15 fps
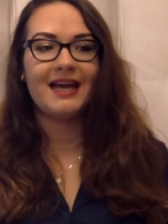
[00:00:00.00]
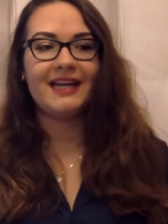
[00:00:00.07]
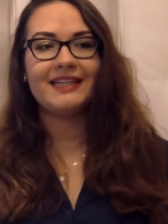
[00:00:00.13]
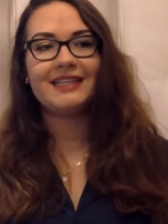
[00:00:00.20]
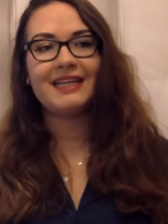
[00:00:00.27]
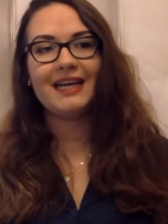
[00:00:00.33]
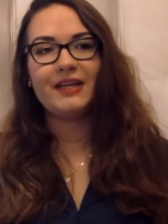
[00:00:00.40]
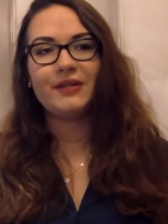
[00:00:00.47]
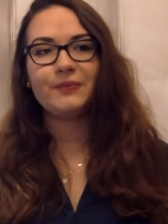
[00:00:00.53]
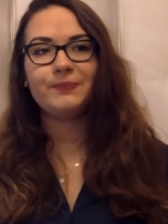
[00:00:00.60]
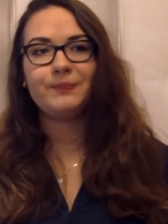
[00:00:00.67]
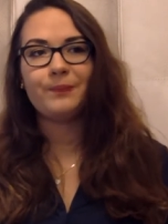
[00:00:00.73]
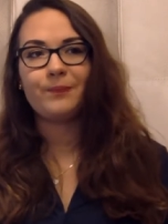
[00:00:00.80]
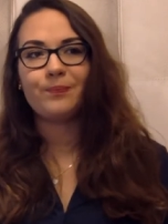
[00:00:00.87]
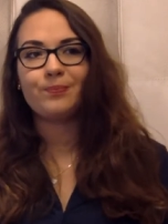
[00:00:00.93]
And
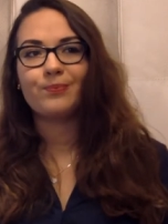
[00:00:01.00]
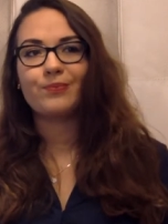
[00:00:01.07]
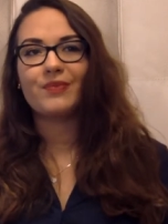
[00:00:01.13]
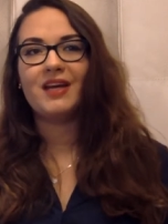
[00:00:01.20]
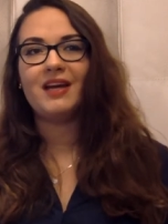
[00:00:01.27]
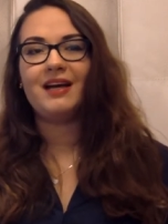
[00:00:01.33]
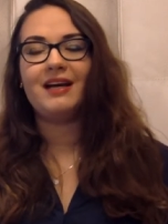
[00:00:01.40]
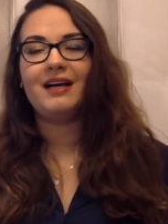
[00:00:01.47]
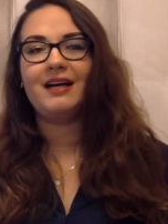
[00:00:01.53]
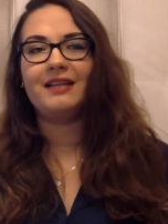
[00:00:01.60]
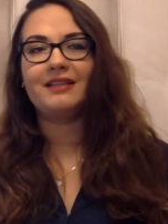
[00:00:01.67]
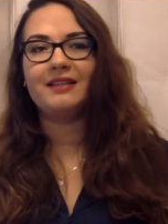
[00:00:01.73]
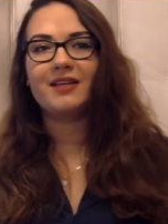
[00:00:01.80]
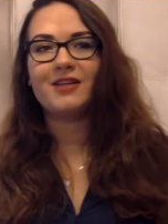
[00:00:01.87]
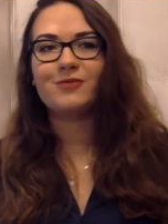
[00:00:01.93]
then
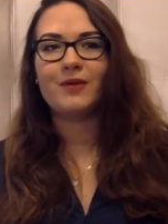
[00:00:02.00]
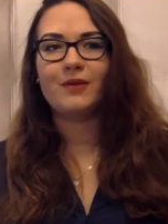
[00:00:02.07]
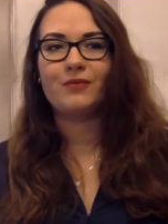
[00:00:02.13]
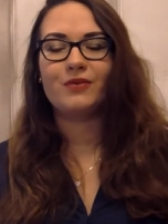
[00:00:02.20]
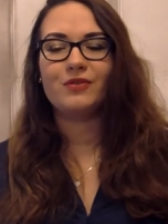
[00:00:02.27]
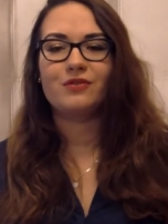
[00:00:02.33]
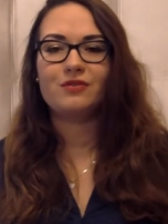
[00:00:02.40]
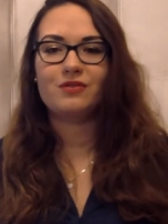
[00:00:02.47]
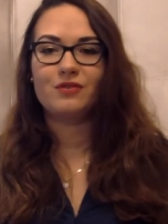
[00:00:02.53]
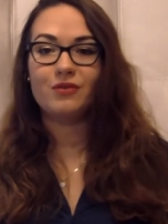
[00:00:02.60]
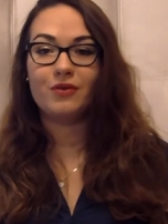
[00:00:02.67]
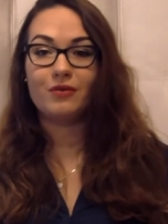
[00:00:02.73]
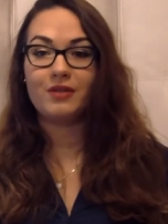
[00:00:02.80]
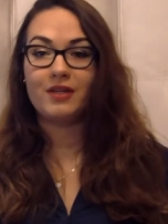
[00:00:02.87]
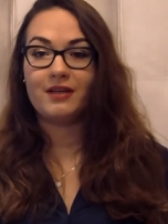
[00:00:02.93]
uh, the next one was, you
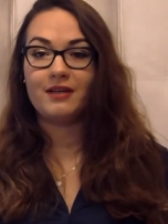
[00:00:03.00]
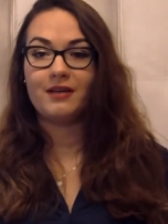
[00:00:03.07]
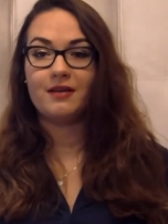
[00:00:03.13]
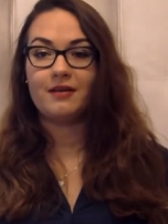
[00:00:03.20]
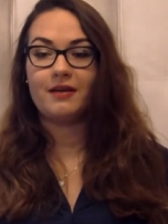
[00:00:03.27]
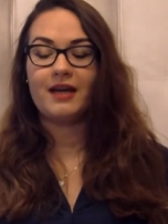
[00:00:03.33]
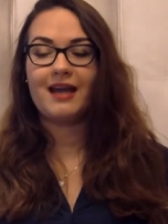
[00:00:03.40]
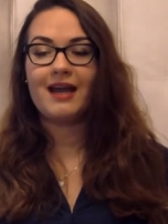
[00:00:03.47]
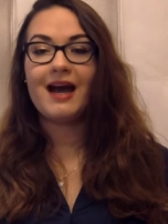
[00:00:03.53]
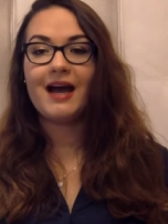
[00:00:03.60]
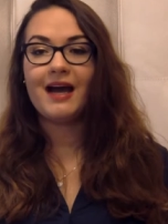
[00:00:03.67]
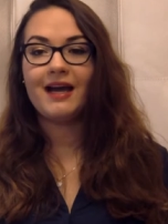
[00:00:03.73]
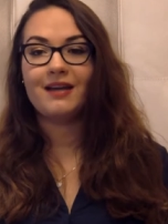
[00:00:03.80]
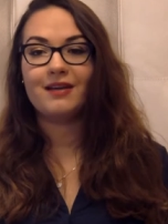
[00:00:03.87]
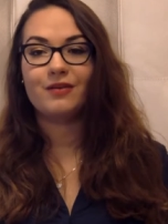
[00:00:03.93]
know, the, uh, a
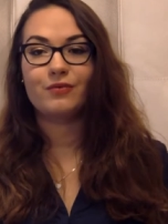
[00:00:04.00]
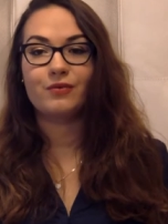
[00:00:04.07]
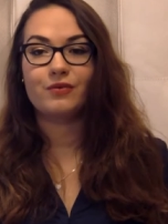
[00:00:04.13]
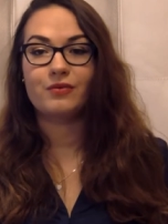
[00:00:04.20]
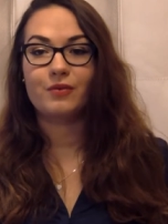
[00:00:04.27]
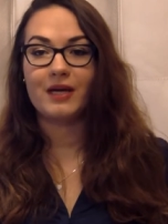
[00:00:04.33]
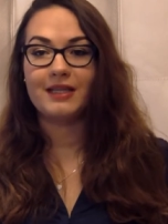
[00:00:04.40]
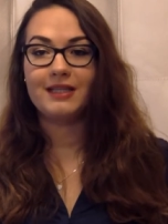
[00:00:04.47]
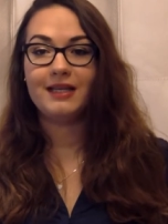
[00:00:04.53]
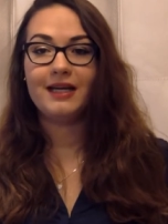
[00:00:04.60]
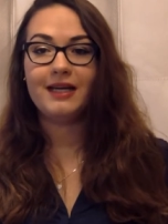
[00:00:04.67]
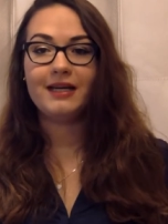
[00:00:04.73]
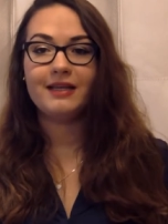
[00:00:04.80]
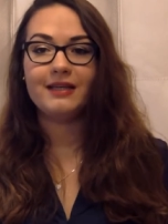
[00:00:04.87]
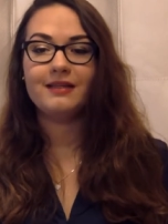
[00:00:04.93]
guy that was quite
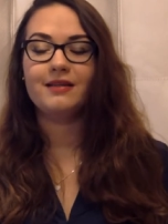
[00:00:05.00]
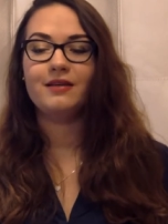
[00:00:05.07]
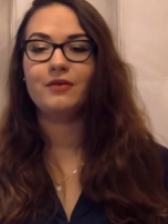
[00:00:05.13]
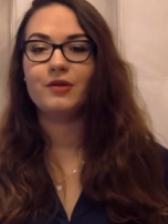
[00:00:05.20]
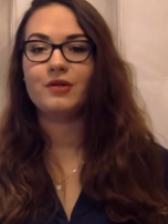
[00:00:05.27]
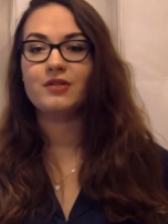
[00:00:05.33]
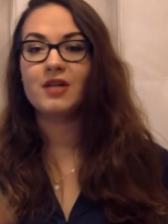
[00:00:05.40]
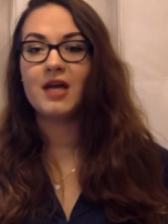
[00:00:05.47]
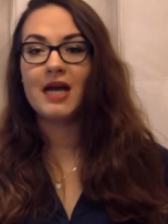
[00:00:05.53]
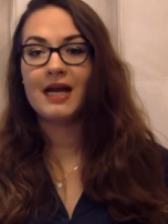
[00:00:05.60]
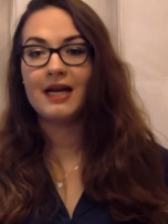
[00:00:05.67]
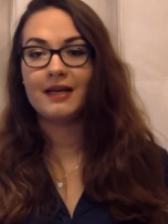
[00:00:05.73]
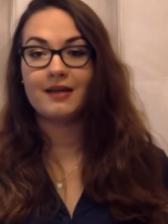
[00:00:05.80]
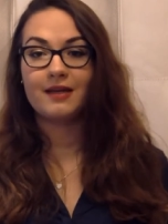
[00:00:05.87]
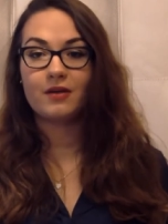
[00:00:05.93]
young, and he was
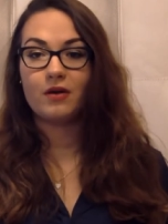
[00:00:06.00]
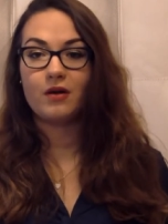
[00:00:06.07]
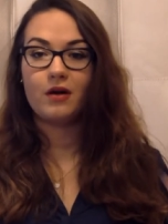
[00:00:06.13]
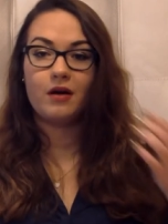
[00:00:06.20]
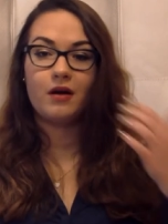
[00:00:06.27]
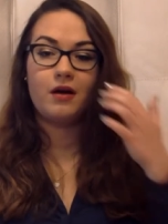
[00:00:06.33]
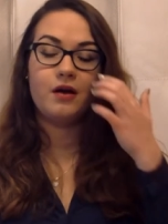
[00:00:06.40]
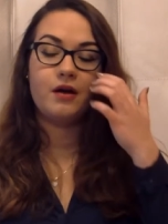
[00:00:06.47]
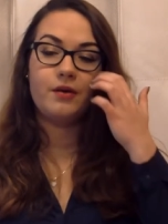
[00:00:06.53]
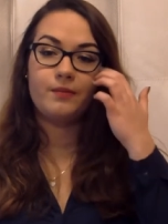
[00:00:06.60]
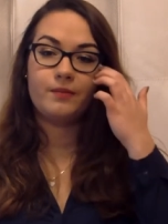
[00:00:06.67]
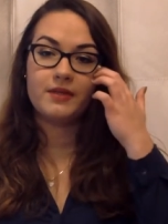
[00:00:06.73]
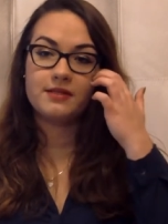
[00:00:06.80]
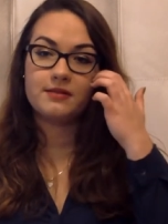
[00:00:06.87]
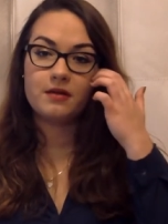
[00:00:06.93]
he had
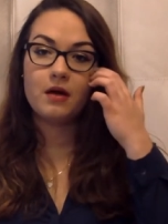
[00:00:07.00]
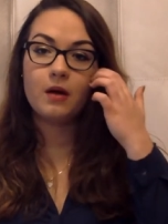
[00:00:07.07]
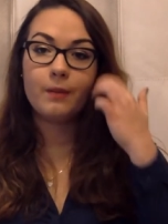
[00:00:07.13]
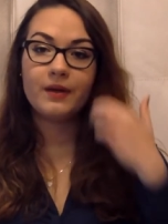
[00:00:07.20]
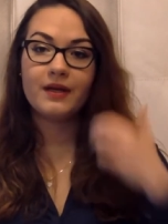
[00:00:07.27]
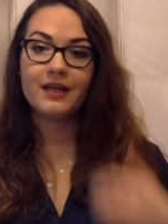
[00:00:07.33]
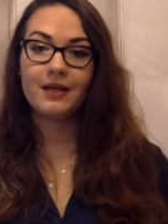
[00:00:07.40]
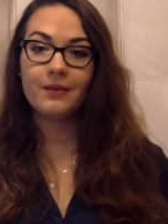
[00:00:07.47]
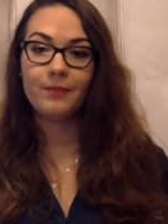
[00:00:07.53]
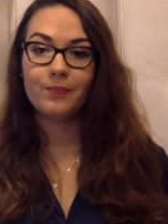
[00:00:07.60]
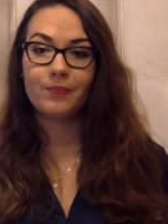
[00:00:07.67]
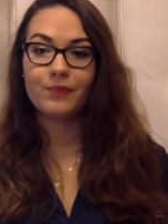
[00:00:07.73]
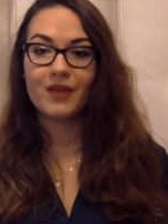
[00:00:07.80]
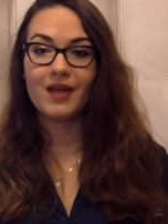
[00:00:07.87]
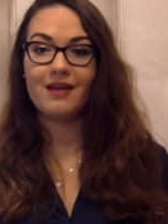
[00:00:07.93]
um, his company,
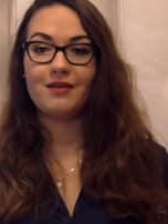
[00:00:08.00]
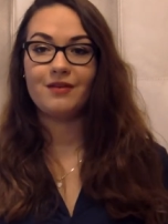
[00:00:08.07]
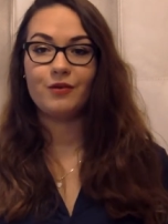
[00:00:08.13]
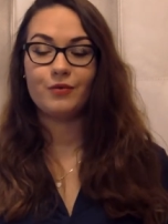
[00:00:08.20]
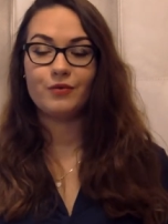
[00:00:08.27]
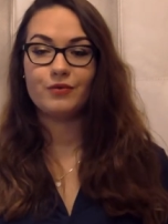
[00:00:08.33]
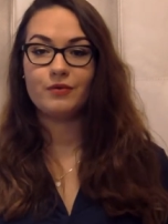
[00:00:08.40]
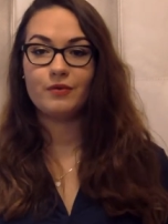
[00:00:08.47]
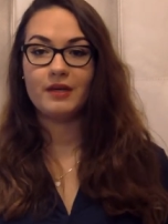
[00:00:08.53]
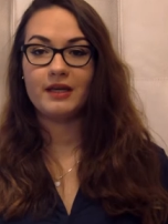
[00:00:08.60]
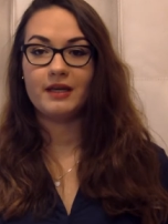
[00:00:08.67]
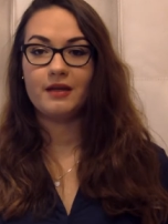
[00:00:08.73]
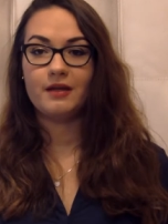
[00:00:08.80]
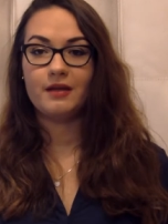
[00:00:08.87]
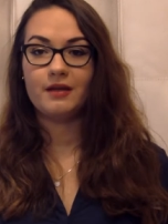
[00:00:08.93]
and he was
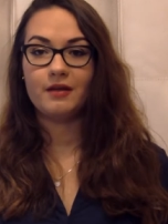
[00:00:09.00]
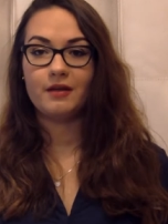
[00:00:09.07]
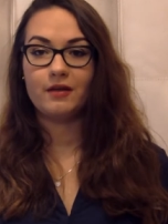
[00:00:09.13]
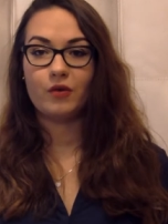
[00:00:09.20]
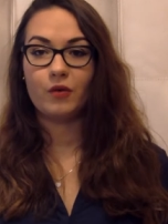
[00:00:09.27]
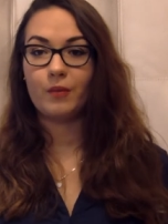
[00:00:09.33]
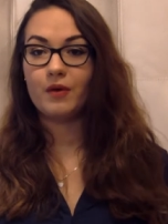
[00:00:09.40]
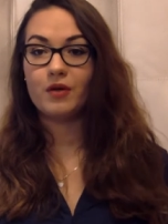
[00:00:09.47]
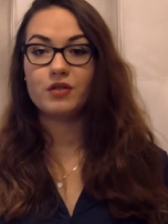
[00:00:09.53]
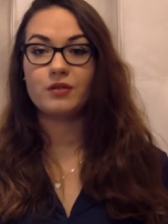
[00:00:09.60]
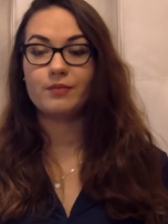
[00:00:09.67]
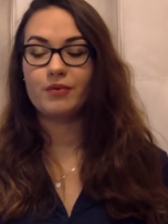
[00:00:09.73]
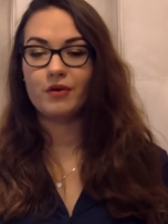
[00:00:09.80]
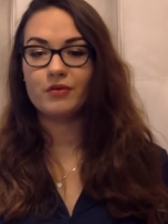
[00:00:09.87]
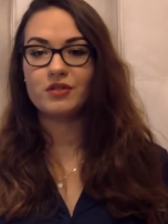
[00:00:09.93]
doing uh,
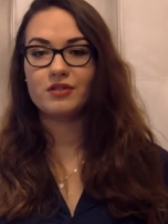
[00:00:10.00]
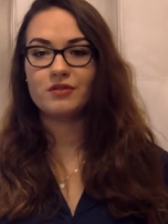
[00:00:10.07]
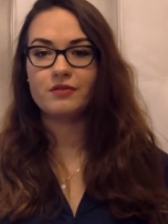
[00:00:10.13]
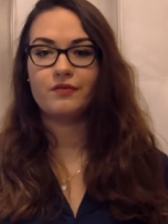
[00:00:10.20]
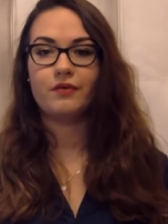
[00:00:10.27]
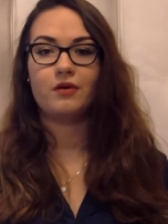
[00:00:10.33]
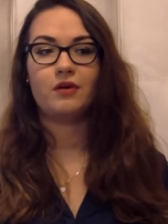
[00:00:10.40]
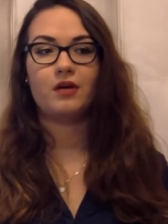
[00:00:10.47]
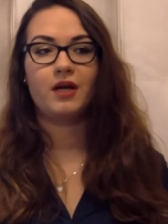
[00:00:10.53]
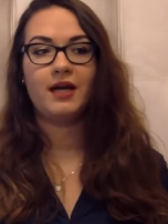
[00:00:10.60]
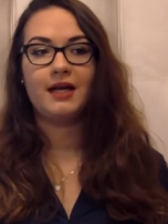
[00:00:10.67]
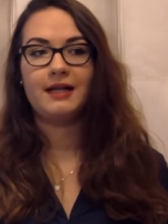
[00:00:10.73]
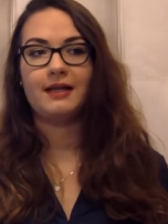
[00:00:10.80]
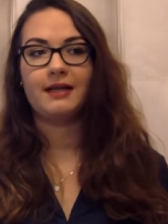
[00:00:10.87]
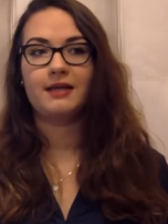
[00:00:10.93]
commercial projects for
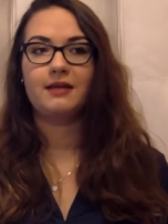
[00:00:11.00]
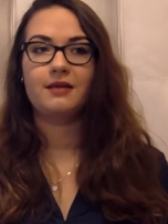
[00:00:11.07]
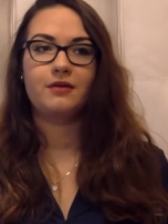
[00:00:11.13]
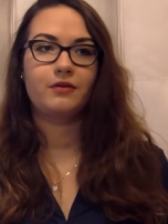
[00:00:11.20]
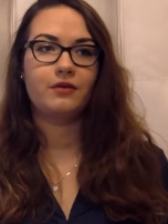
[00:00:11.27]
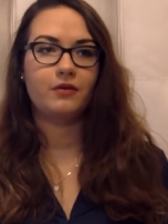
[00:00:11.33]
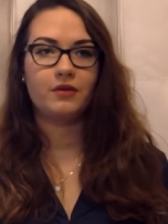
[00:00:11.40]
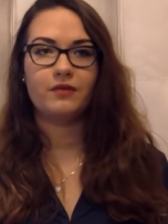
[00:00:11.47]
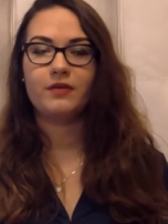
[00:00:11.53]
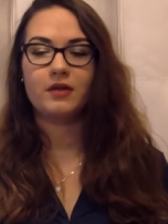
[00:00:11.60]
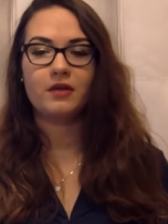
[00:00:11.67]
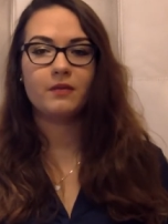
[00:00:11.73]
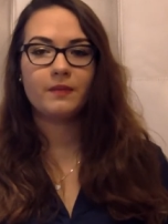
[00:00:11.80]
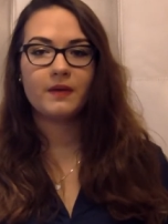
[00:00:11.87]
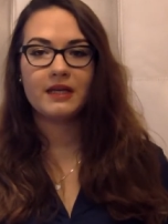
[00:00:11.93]
like you know
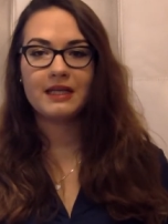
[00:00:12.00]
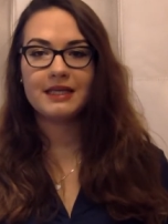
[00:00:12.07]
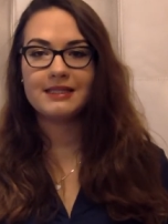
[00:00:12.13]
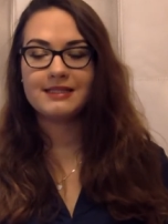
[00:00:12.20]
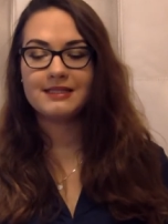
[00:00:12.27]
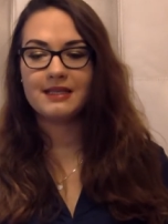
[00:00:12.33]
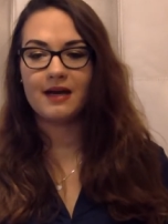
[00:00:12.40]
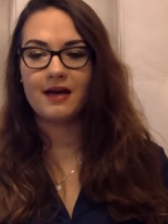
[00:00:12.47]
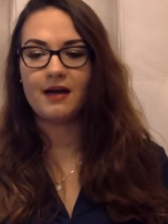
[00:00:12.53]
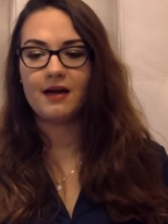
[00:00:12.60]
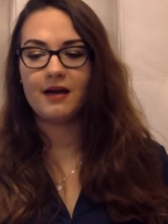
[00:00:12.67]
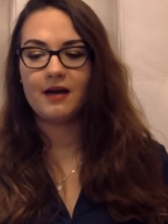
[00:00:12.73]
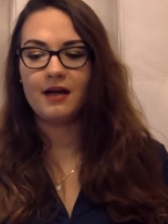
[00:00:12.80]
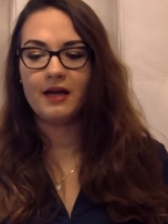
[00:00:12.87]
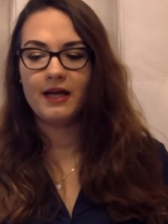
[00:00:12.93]
different companies,
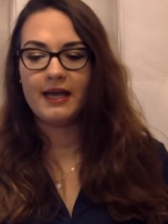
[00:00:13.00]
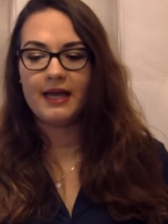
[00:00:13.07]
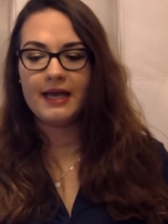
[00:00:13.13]
uh,